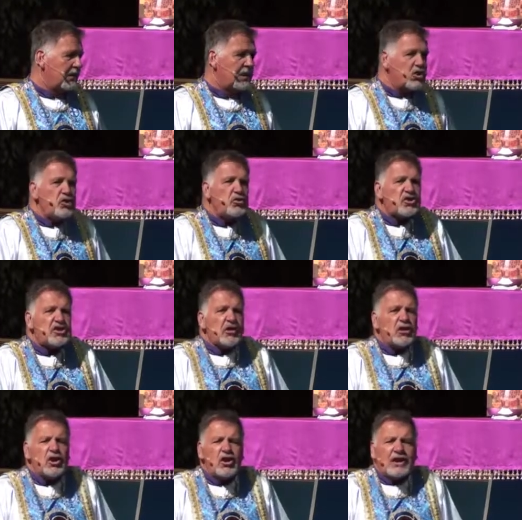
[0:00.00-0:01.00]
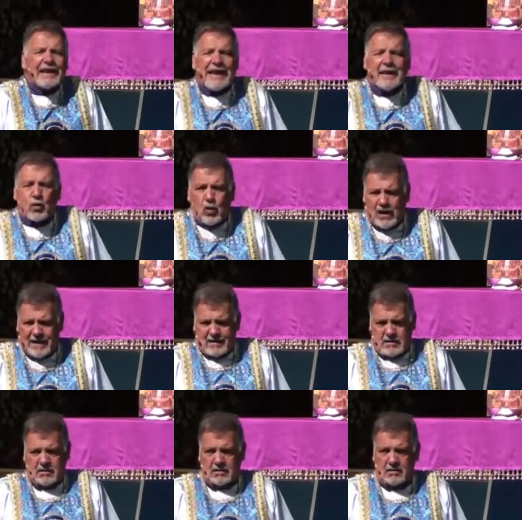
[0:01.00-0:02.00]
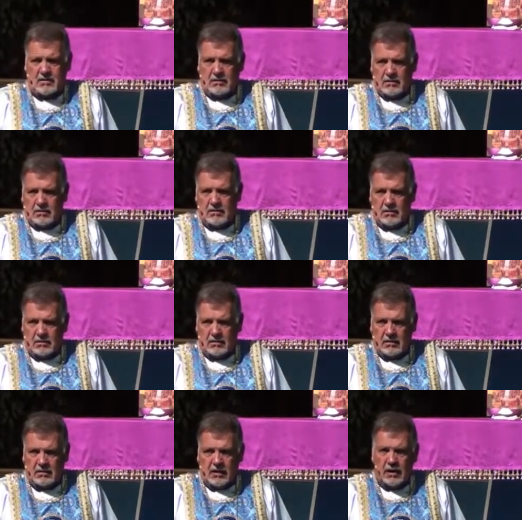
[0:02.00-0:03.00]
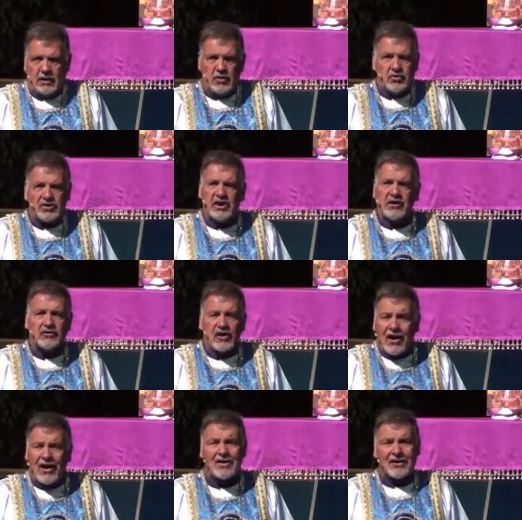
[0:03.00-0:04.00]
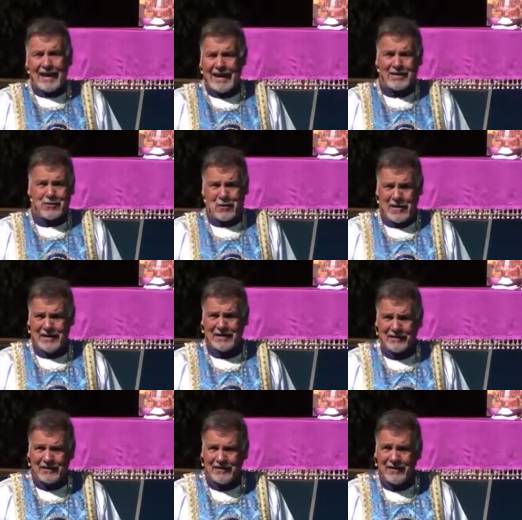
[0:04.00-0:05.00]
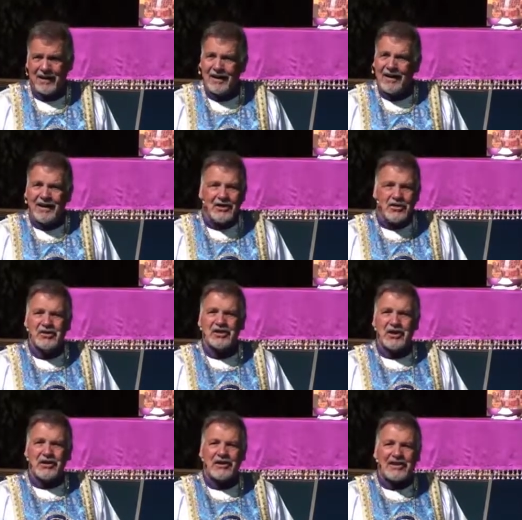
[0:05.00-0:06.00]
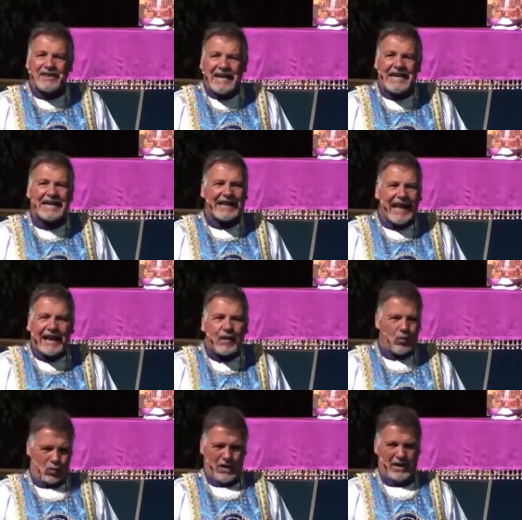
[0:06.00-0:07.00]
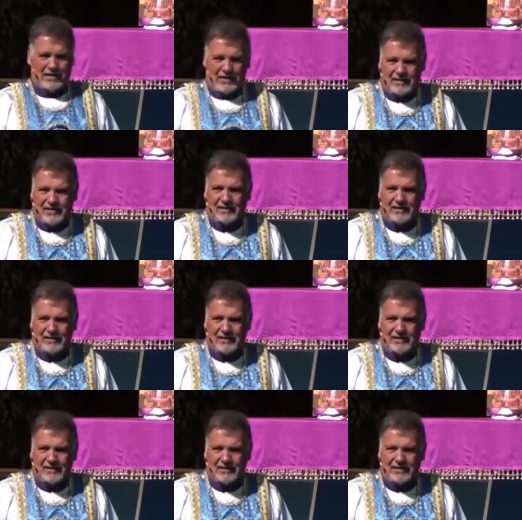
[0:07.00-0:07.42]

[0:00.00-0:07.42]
Because you still look like one. You still talk like one. You still think like one.